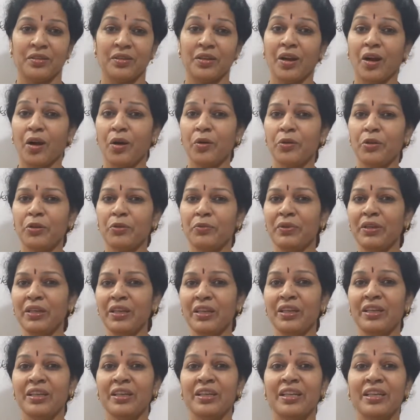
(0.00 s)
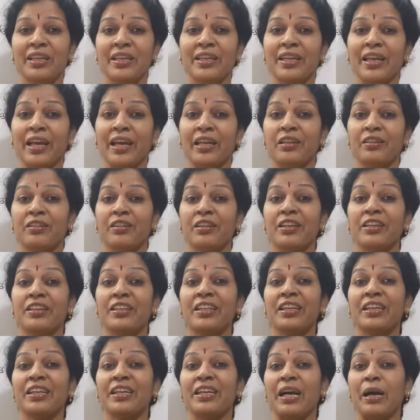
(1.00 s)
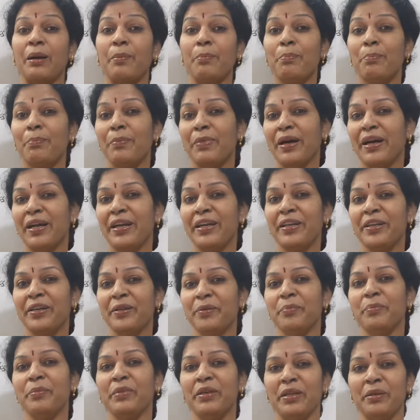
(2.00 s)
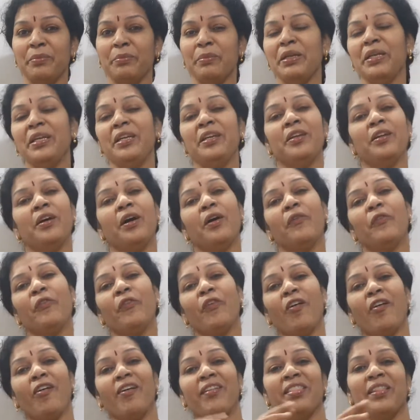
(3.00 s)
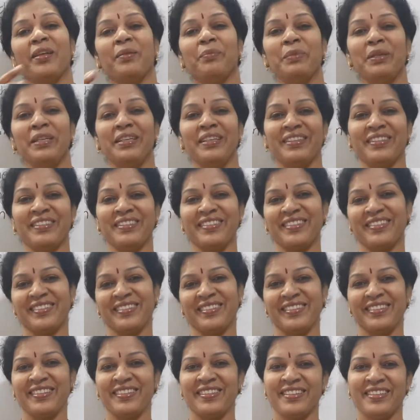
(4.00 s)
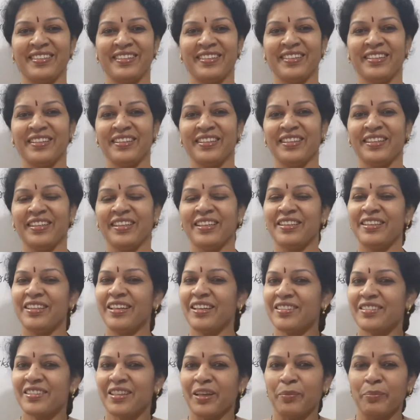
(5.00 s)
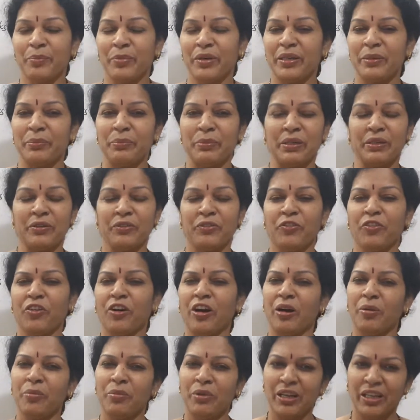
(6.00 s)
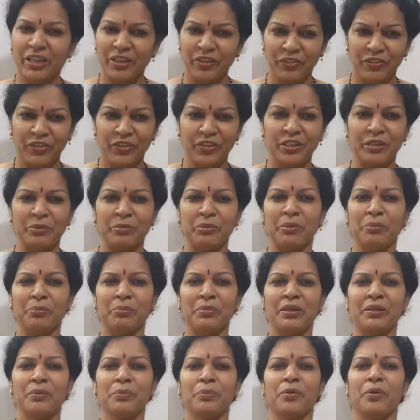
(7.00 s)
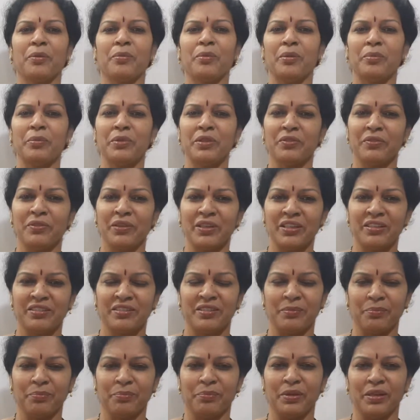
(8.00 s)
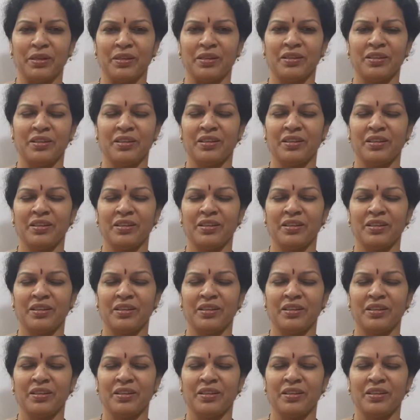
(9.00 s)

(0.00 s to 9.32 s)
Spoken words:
how do we calculate the combined mean, mean of all the means? That's combined mean. Formula, if you remember, problem is very simple.